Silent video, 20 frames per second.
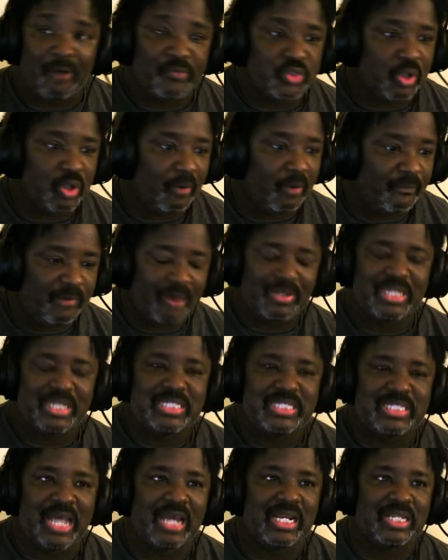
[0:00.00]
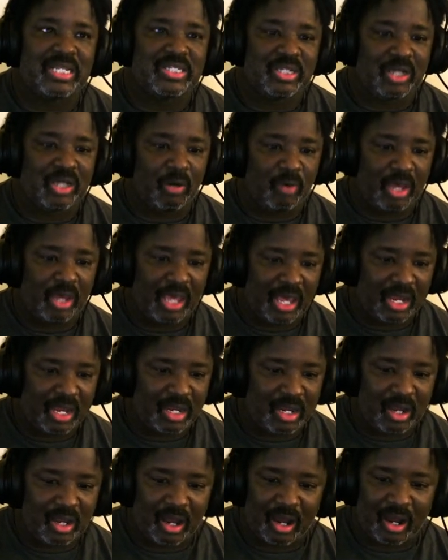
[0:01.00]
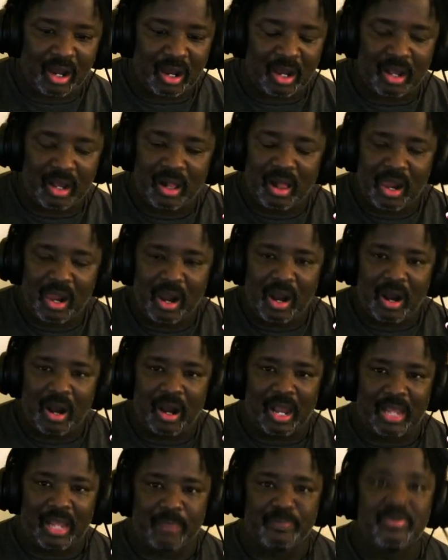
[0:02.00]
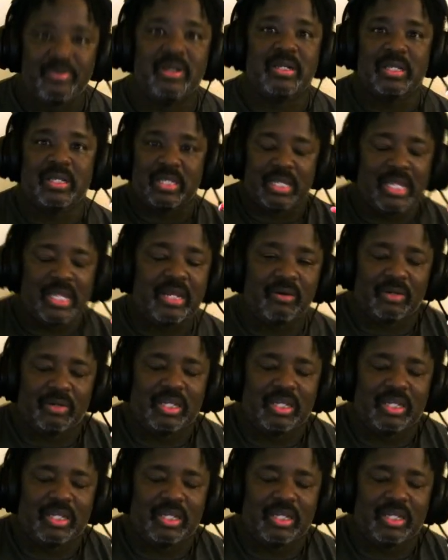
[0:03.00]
So I'm very excited to go ahead and like literally